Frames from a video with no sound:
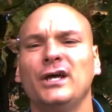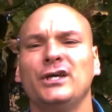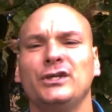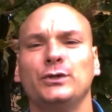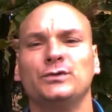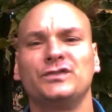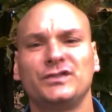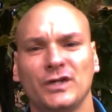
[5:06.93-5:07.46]

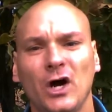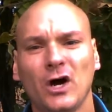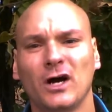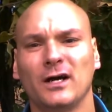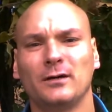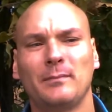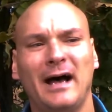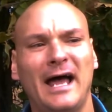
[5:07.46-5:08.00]
you
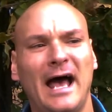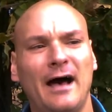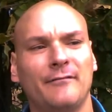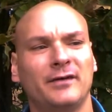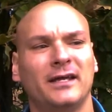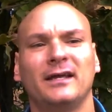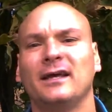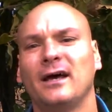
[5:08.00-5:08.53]
start by
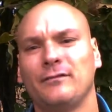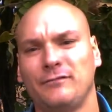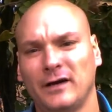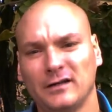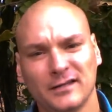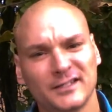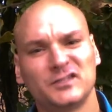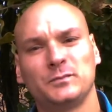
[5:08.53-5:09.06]
having a
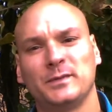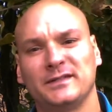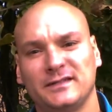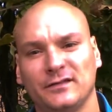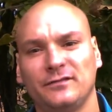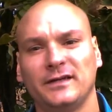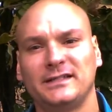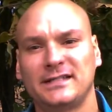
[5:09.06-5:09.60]
fairly
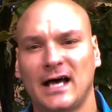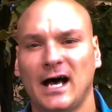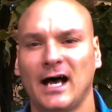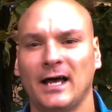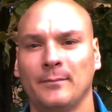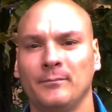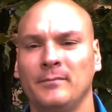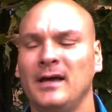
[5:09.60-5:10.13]
specific
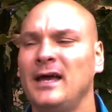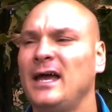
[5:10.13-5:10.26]
time